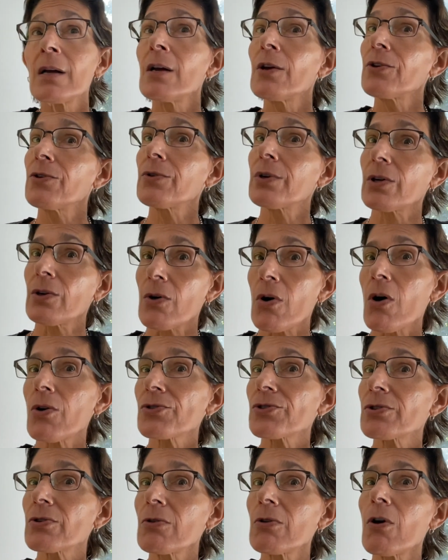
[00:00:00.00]
You can
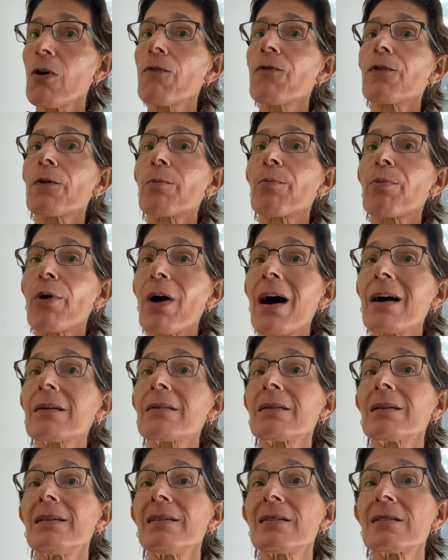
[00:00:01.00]
also go for
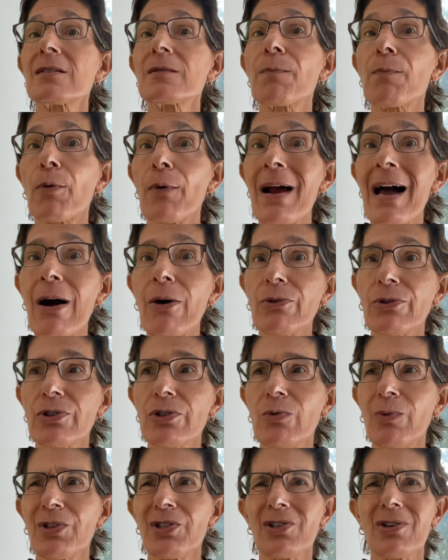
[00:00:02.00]
broccoli sprouts,
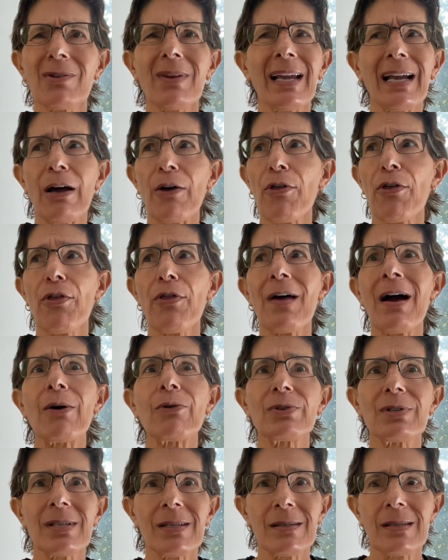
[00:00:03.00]
which are like
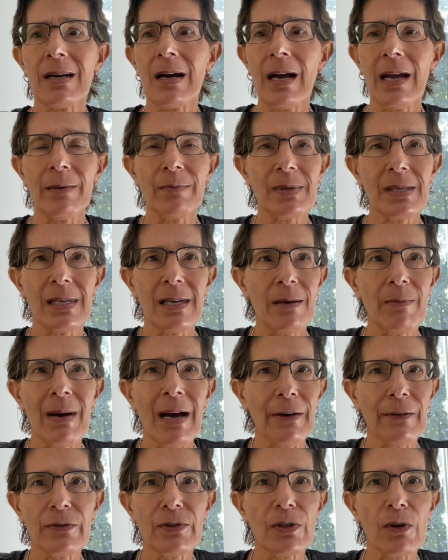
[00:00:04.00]
1,000 times the amount
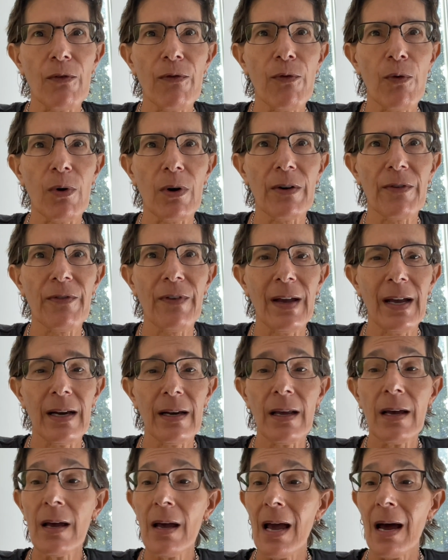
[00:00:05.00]
of sulforaphane.
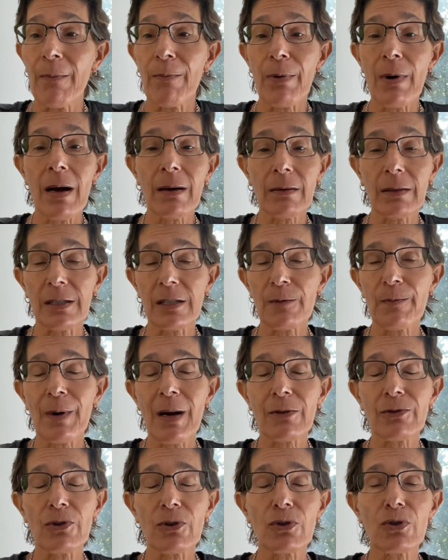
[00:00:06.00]
And broccoli
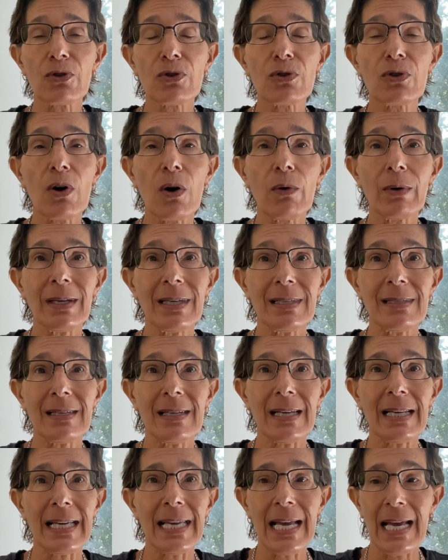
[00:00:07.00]
sprouts are so easy to
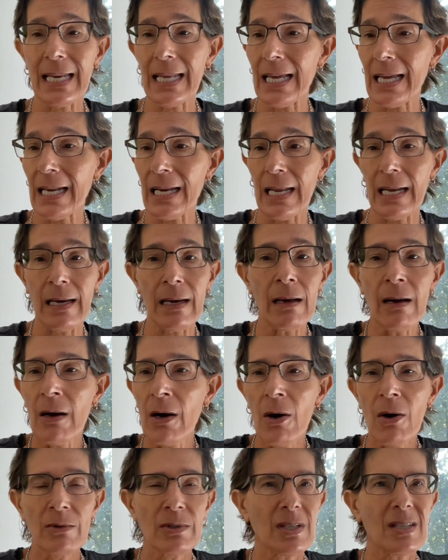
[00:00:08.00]
get in, and
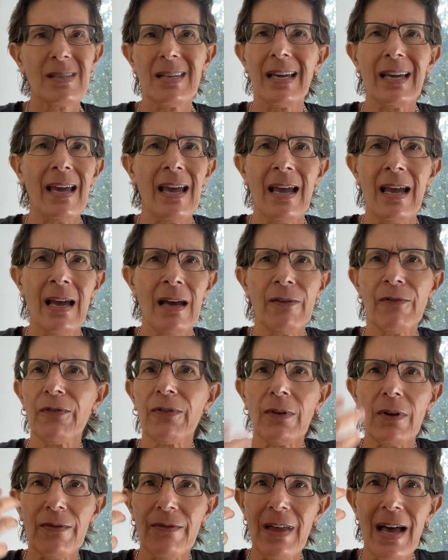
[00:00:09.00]
just take a handful
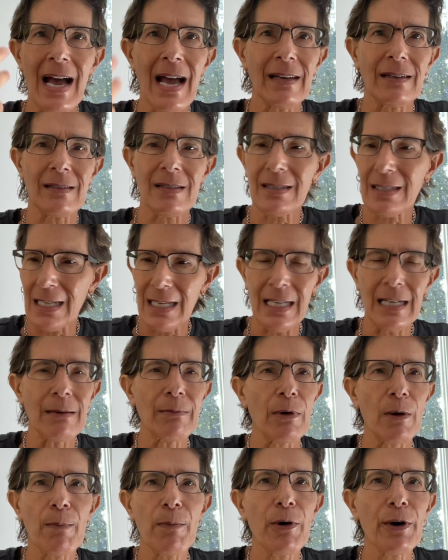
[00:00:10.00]
of that and just eat them
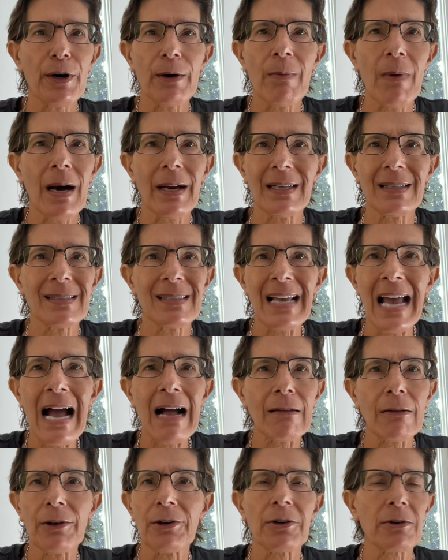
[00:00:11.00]
or put them on a
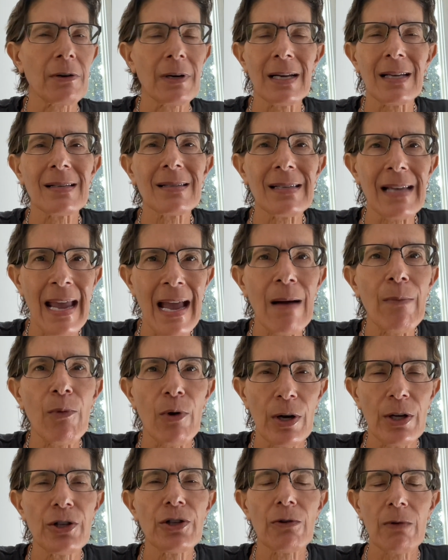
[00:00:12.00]
salad or in a
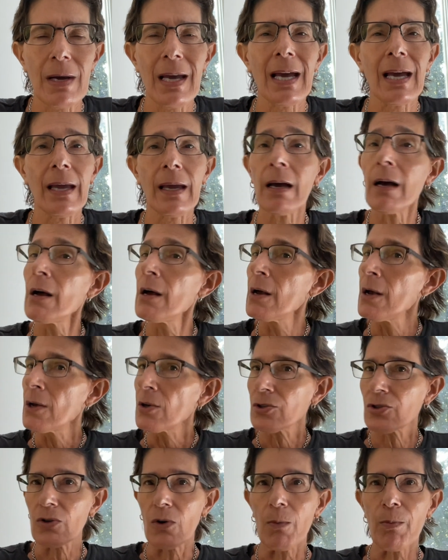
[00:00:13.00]
sandwich, okay?
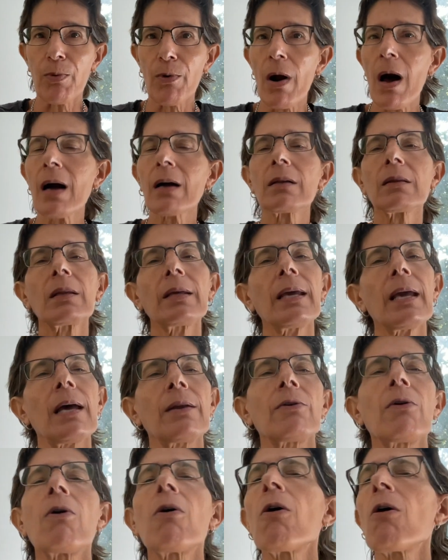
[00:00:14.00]
So broccoli and
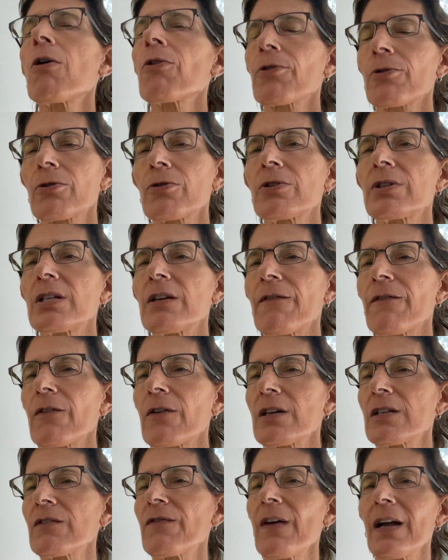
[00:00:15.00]
all the
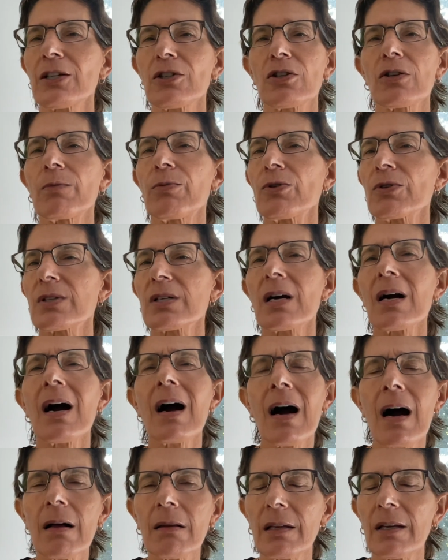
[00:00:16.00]
cruciferous vegetables,
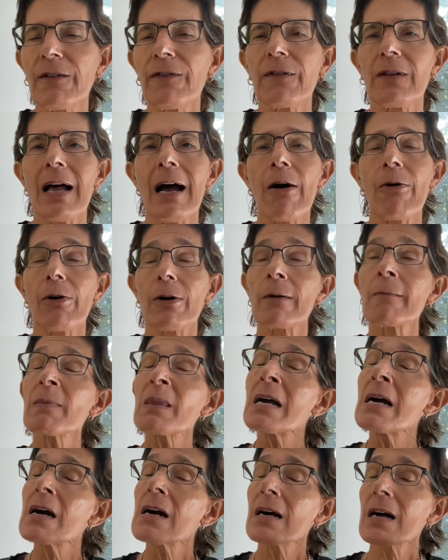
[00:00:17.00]
cauliflower.
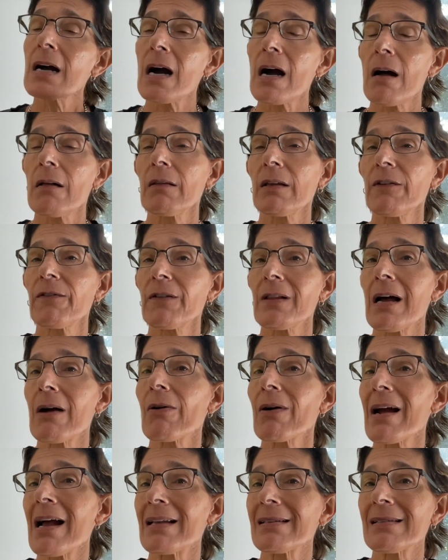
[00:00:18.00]
Cauliflower
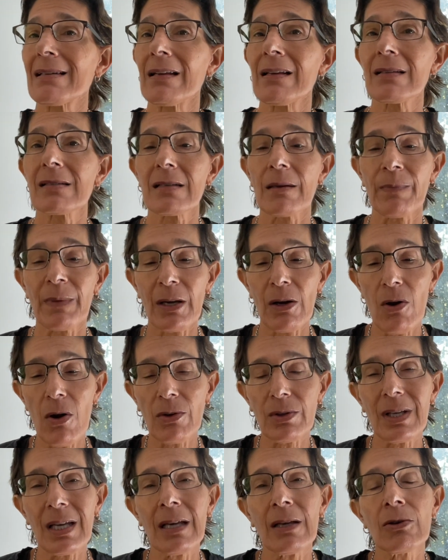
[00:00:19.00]
has in it something
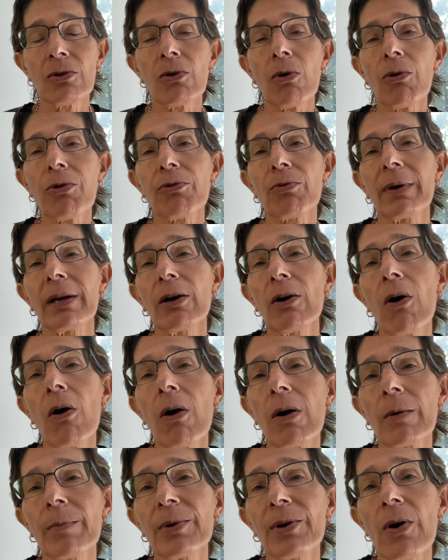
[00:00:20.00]
called indole 3
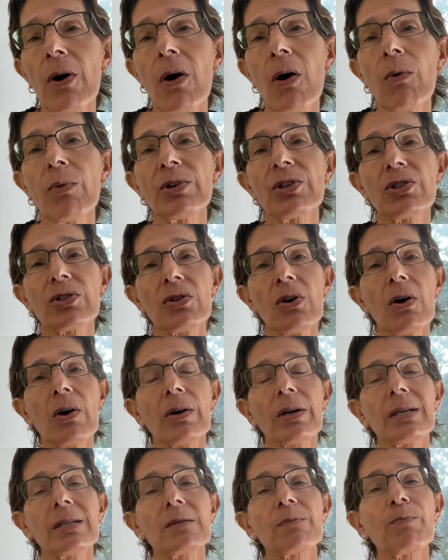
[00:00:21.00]
carbinol, which
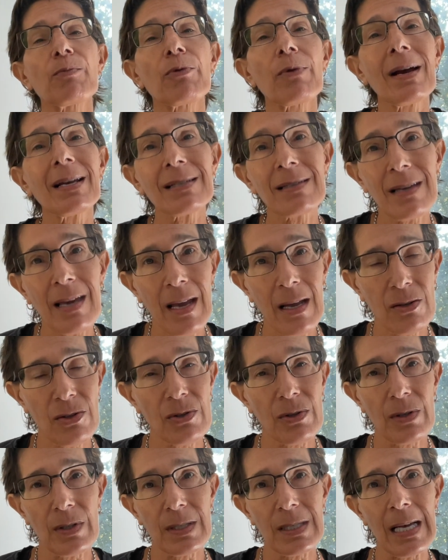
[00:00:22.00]
targets breast
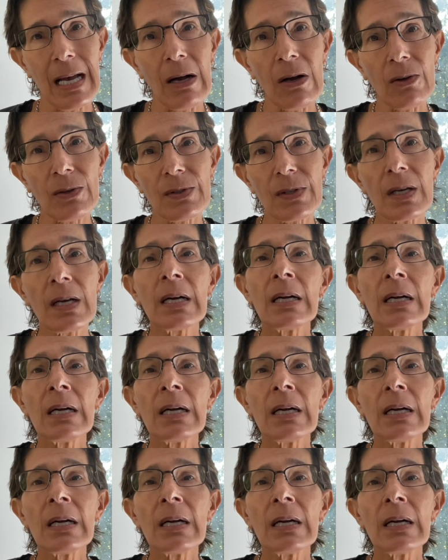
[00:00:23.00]
cancer cells.